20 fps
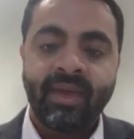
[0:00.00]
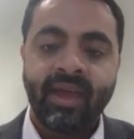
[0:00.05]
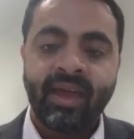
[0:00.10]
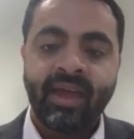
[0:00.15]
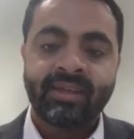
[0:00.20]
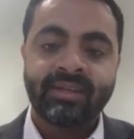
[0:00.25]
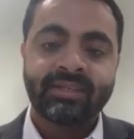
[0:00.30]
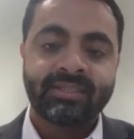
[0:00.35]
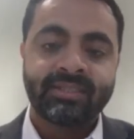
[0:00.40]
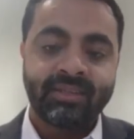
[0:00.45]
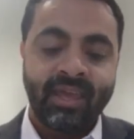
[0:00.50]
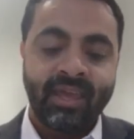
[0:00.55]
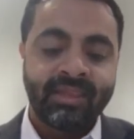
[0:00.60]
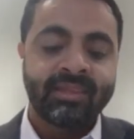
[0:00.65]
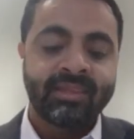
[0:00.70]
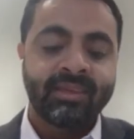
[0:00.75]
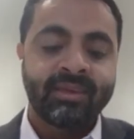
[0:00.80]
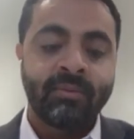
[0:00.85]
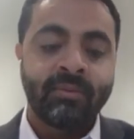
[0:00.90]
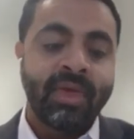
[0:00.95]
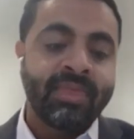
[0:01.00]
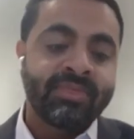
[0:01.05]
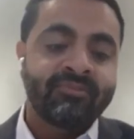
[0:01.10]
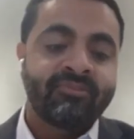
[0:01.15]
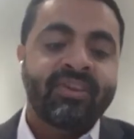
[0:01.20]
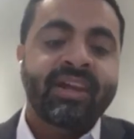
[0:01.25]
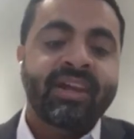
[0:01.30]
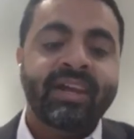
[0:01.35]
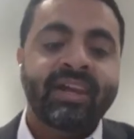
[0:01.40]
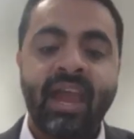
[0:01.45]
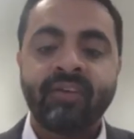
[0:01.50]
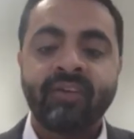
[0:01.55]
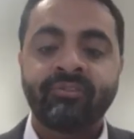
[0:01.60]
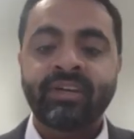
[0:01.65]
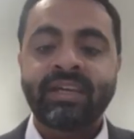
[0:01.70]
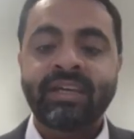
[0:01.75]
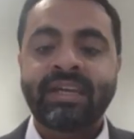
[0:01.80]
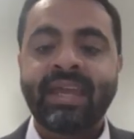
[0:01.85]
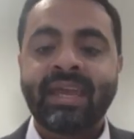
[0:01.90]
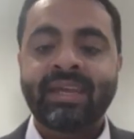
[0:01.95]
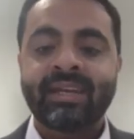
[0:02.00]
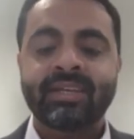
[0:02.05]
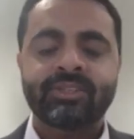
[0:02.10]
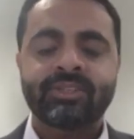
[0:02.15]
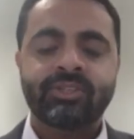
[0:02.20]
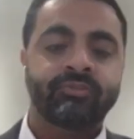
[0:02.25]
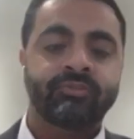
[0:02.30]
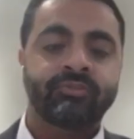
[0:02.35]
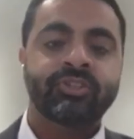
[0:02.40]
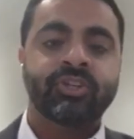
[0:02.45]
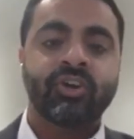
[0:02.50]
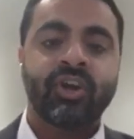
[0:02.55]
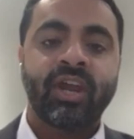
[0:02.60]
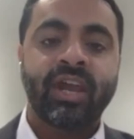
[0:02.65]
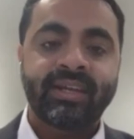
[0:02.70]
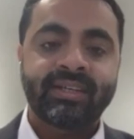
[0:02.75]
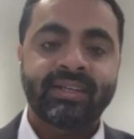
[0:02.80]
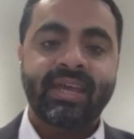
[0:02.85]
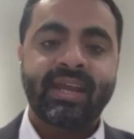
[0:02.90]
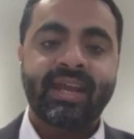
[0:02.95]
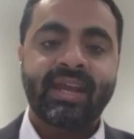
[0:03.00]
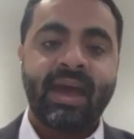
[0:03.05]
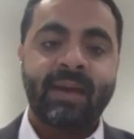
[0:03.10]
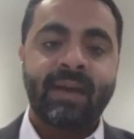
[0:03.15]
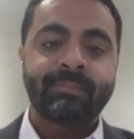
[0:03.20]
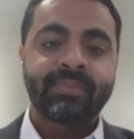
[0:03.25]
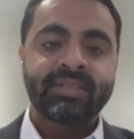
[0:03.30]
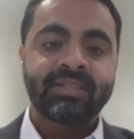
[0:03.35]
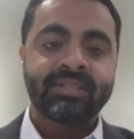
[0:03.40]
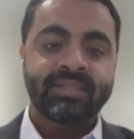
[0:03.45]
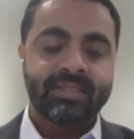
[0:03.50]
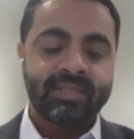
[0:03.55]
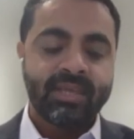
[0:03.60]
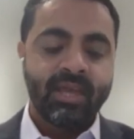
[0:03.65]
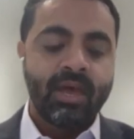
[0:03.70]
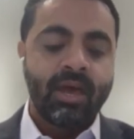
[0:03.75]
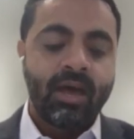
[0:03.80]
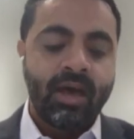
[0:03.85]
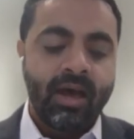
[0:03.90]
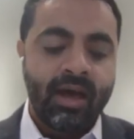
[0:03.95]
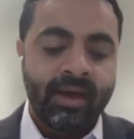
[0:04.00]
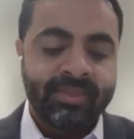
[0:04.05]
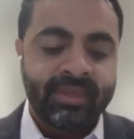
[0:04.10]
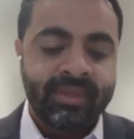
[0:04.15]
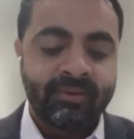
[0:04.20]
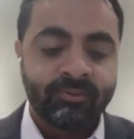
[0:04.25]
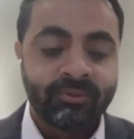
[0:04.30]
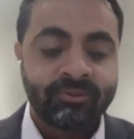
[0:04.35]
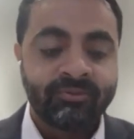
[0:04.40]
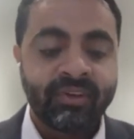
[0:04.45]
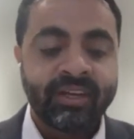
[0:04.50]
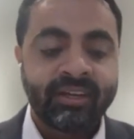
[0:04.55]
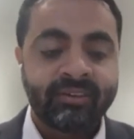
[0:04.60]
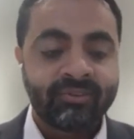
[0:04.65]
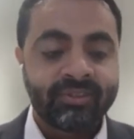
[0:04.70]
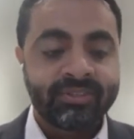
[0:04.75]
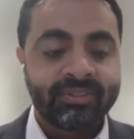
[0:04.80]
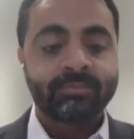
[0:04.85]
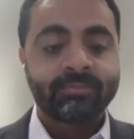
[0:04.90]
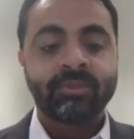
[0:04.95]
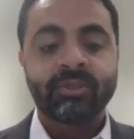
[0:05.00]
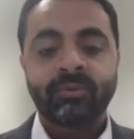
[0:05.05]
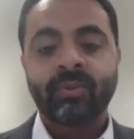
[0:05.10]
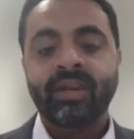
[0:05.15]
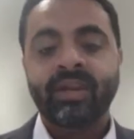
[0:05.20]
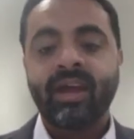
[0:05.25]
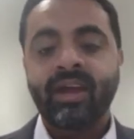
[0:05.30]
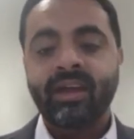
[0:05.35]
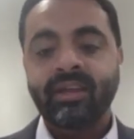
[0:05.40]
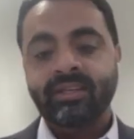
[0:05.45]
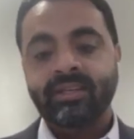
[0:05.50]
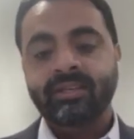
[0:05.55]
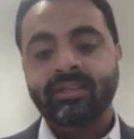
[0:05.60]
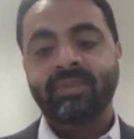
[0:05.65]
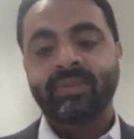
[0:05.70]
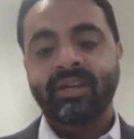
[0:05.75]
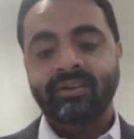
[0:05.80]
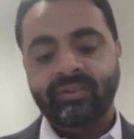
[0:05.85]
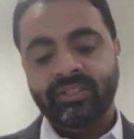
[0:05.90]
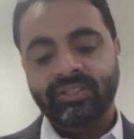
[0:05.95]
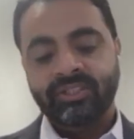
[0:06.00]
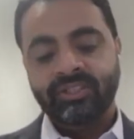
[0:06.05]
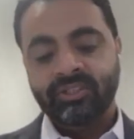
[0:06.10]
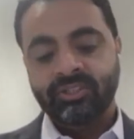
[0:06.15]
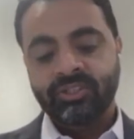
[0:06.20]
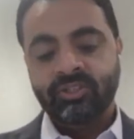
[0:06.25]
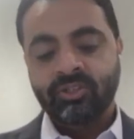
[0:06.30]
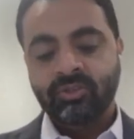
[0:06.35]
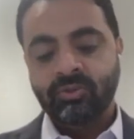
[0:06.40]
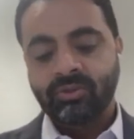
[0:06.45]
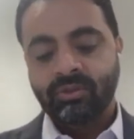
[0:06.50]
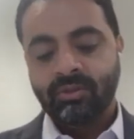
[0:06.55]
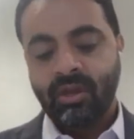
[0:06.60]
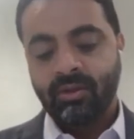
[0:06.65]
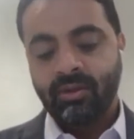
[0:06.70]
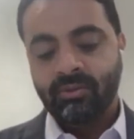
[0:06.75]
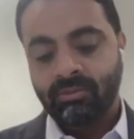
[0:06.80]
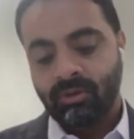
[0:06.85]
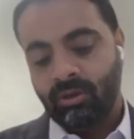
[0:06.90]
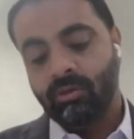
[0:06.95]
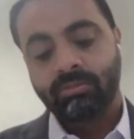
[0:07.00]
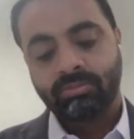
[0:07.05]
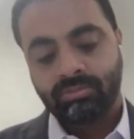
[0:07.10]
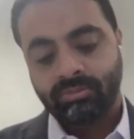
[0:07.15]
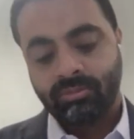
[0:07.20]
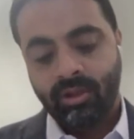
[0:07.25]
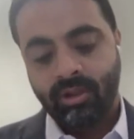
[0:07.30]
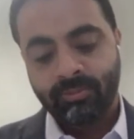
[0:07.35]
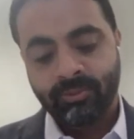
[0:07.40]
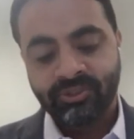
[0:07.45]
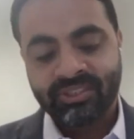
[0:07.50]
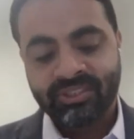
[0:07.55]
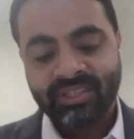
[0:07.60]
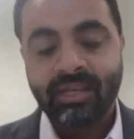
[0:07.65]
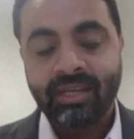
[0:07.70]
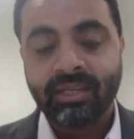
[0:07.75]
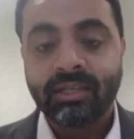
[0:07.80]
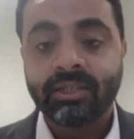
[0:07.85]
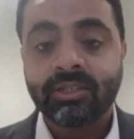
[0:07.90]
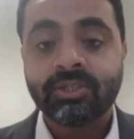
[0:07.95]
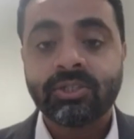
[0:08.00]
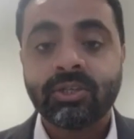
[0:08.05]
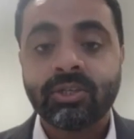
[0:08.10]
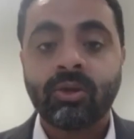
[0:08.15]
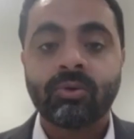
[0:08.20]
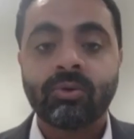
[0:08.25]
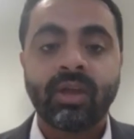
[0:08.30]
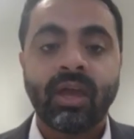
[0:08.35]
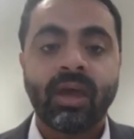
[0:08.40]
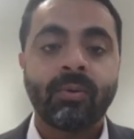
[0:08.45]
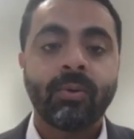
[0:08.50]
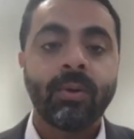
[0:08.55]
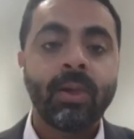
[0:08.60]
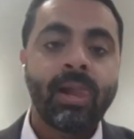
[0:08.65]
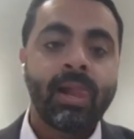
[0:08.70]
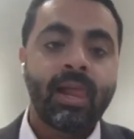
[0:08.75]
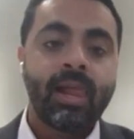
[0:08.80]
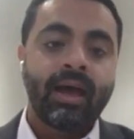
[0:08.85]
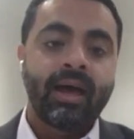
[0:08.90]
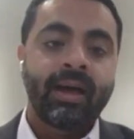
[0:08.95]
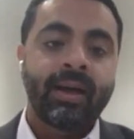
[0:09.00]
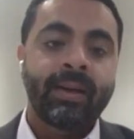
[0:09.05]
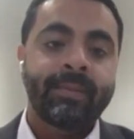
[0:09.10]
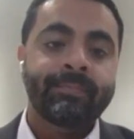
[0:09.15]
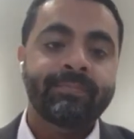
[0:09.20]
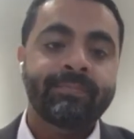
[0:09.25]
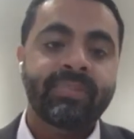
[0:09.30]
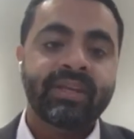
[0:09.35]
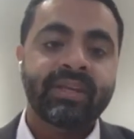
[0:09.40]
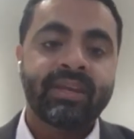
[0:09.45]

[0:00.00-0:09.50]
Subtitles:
and the very everydayness of trade that happens, that was very visible when I did my research almost 10 years ago now, and